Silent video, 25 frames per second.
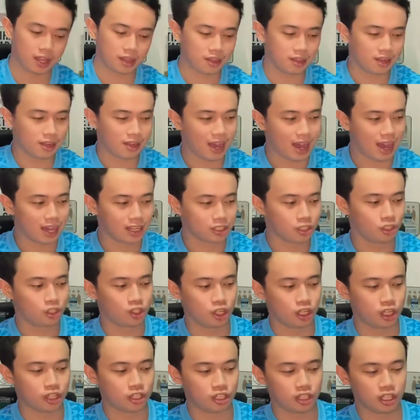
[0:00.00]
the last
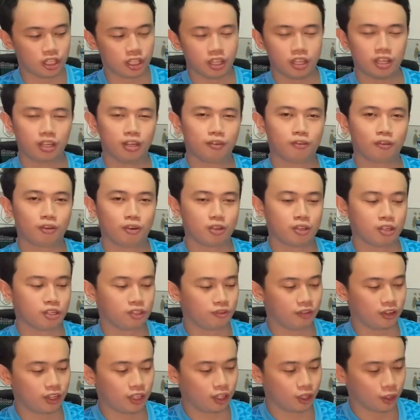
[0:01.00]
jersey for this
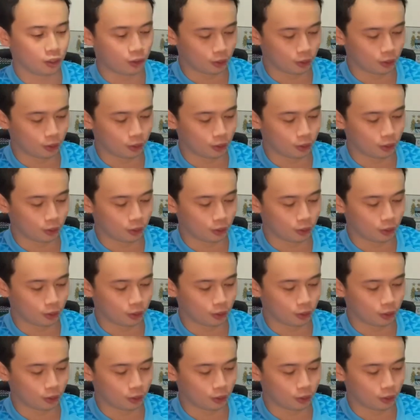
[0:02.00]
video.